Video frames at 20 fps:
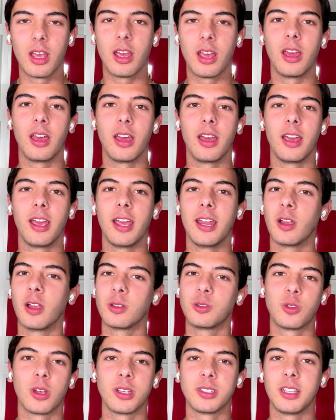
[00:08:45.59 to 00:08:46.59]
and
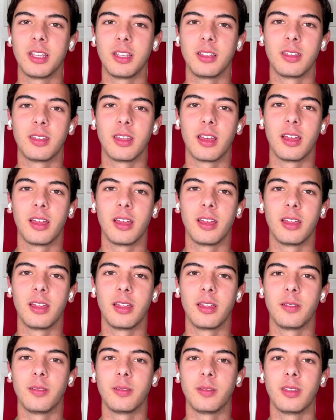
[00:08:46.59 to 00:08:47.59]
not trusting
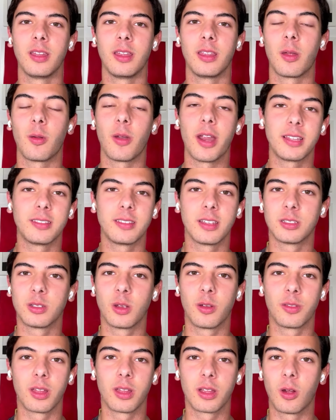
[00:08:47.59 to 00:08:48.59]
the directors
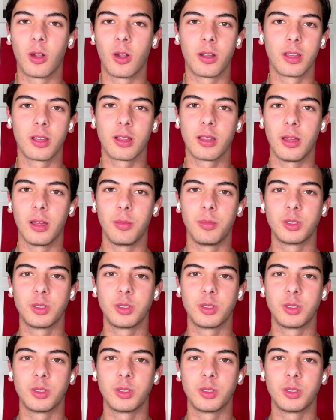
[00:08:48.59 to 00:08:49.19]
of the club.